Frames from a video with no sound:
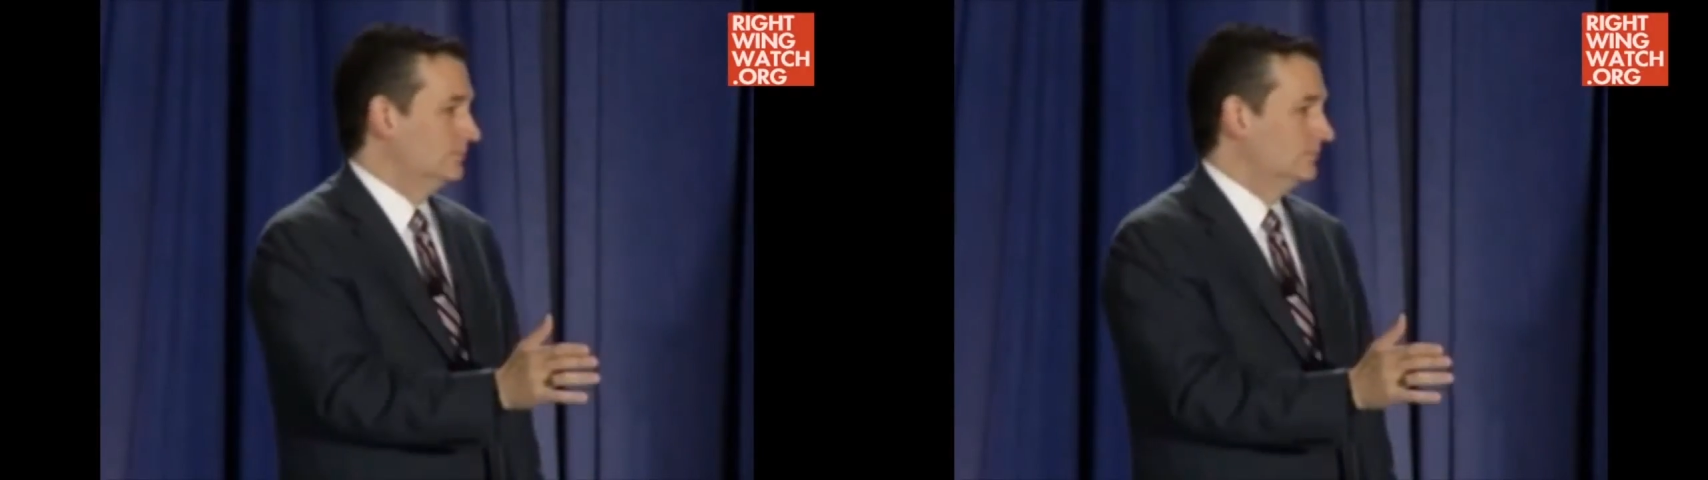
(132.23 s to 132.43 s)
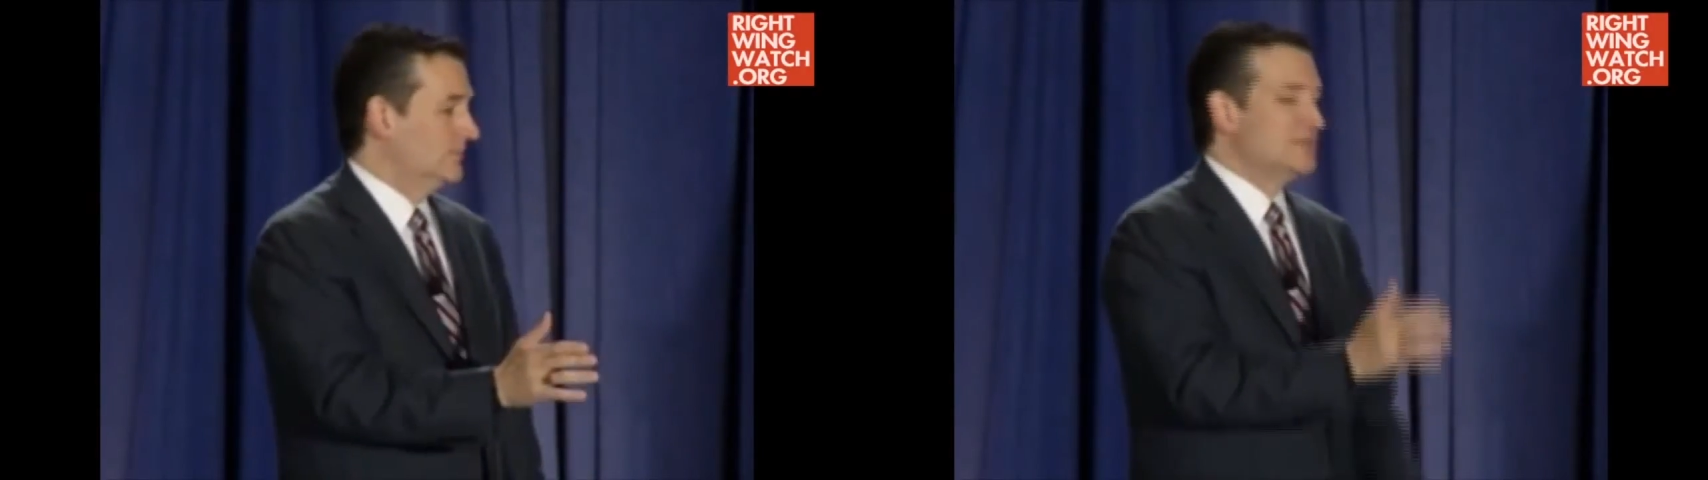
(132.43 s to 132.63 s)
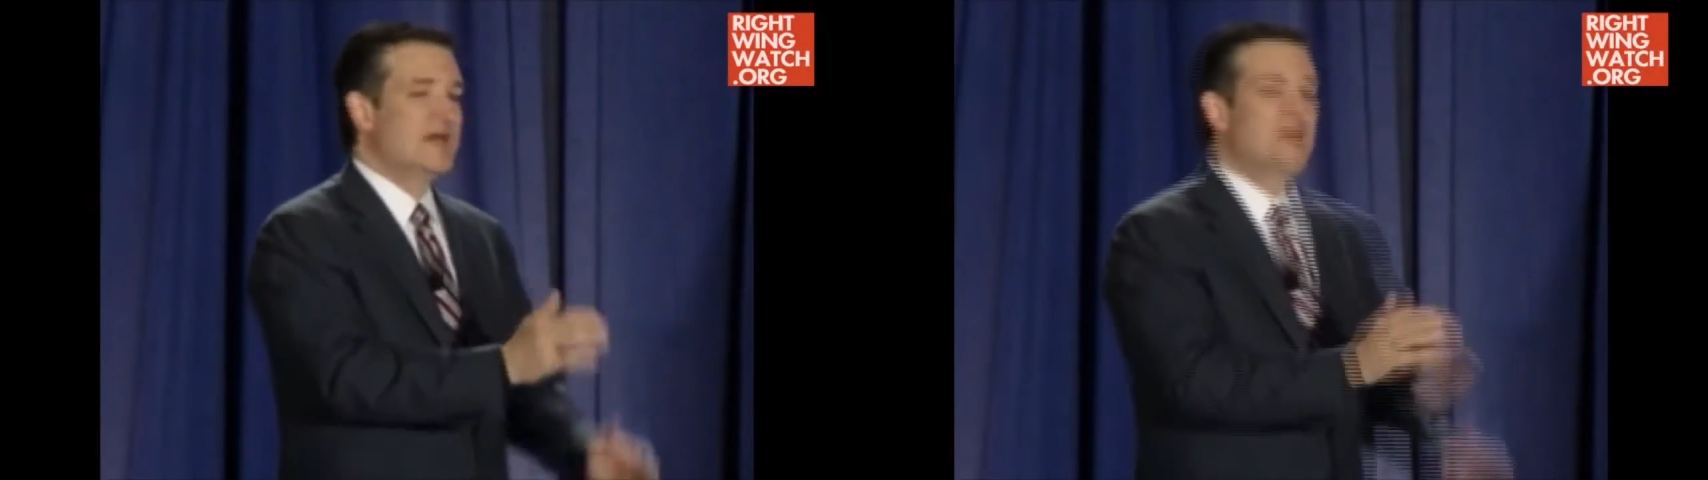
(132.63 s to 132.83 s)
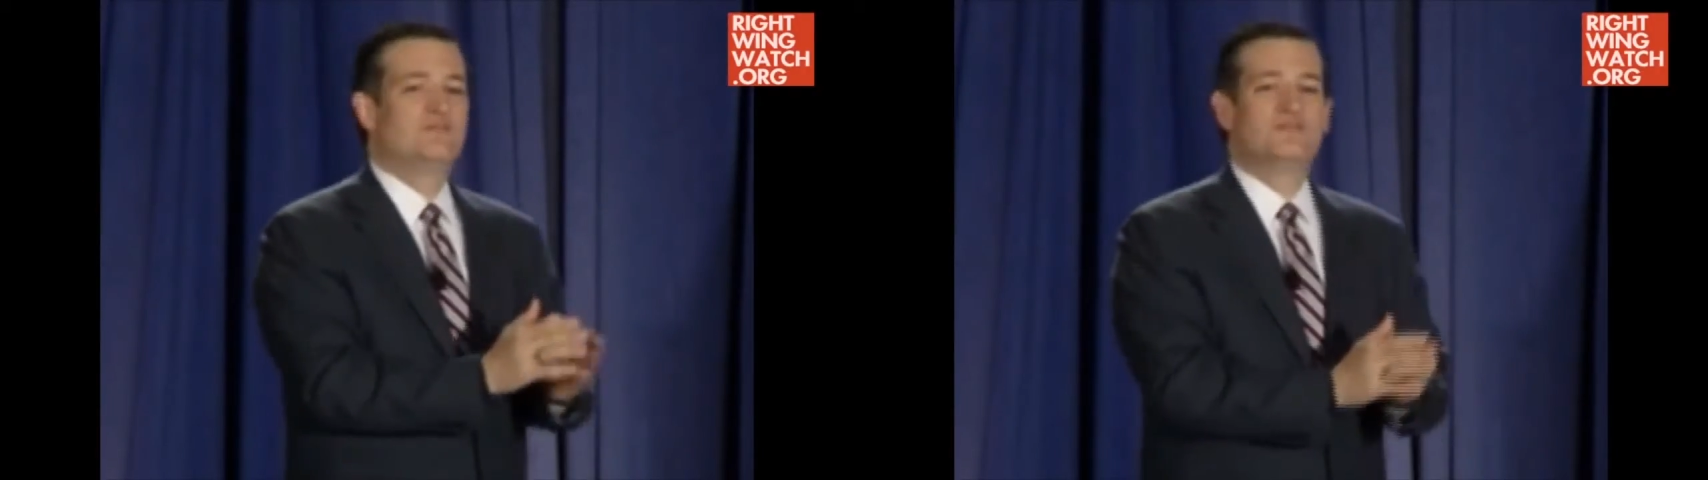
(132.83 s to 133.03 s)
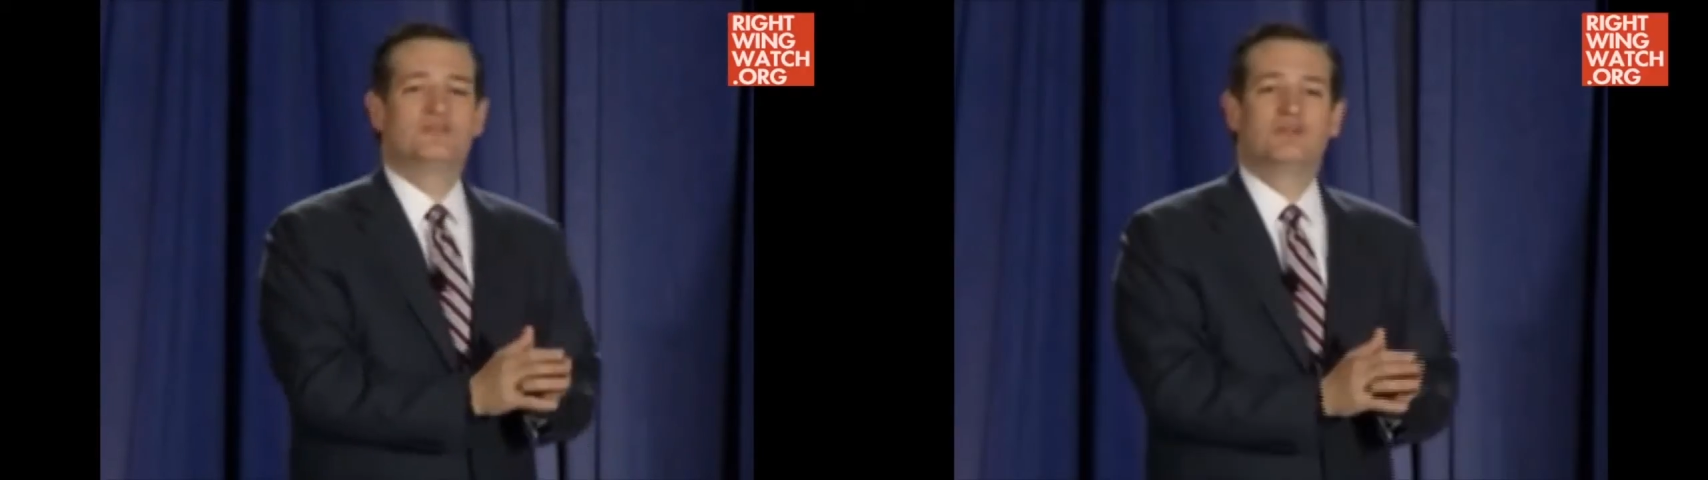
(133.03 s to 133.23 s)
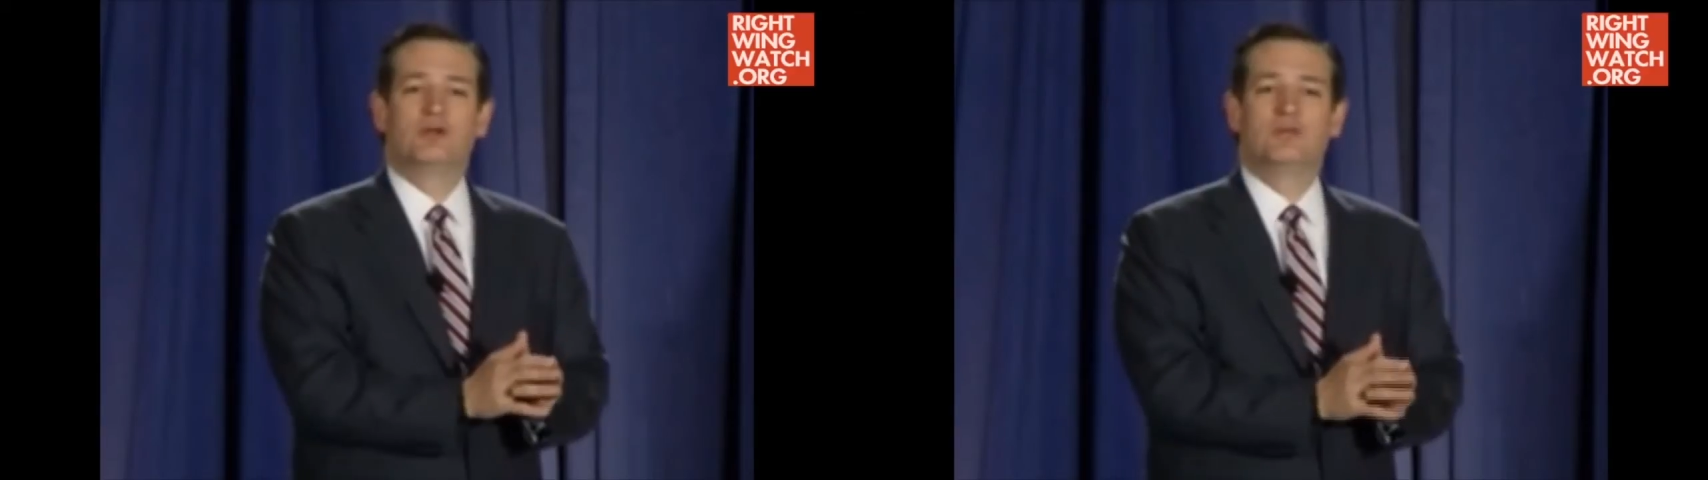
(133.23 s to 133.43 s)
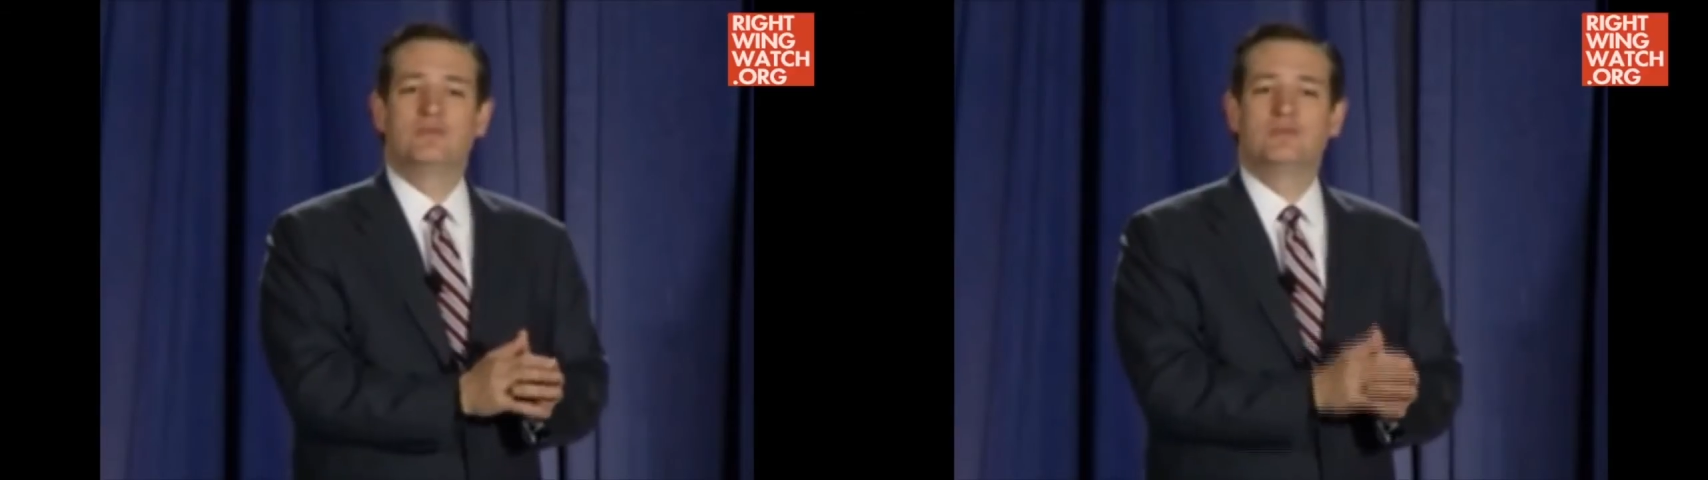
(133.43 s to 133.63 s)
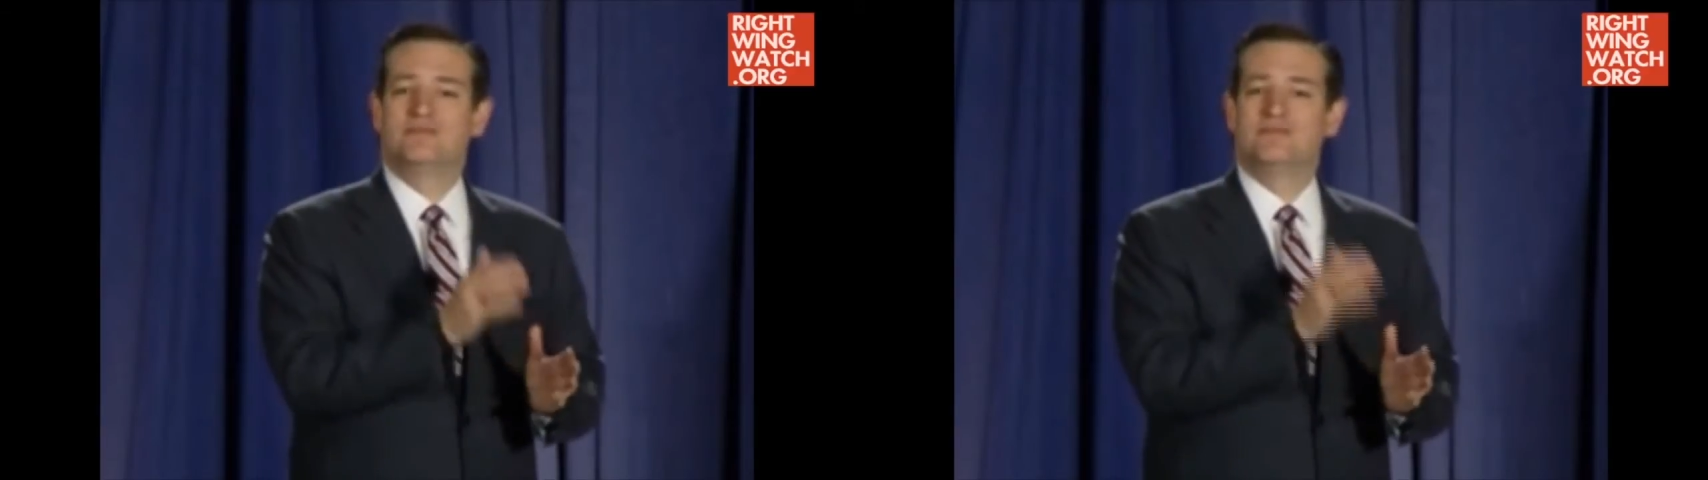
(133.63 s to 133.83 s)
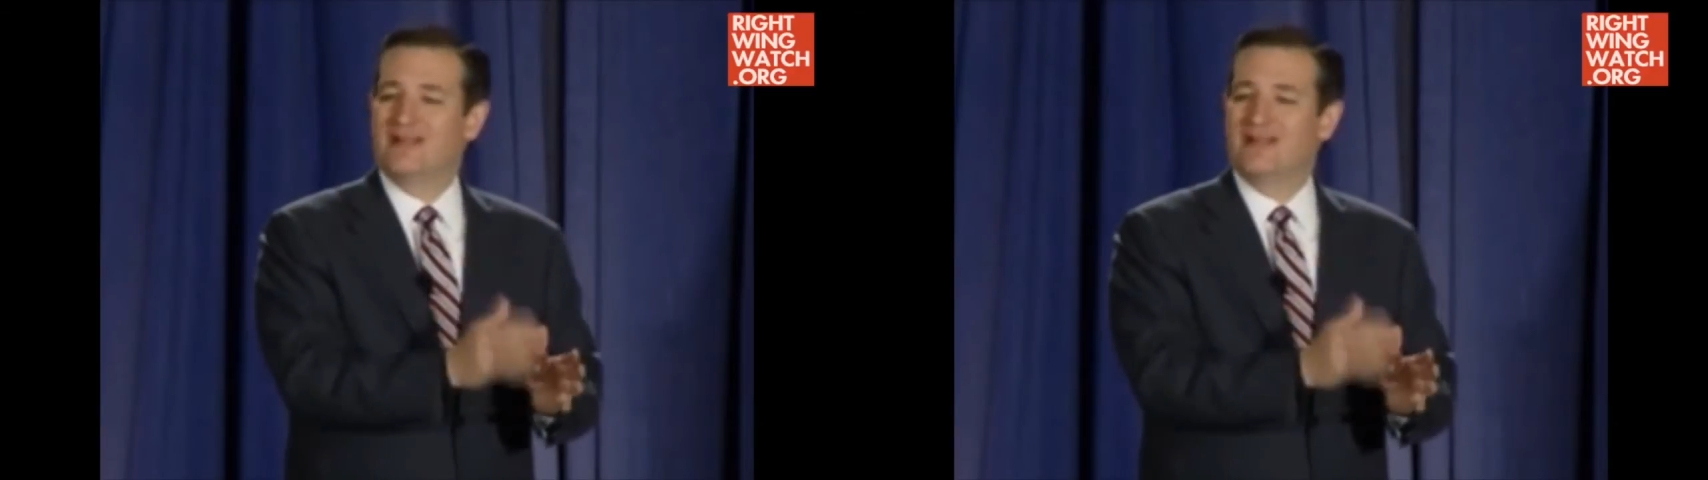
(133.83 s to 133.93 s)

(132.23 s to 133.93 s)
that they have determined that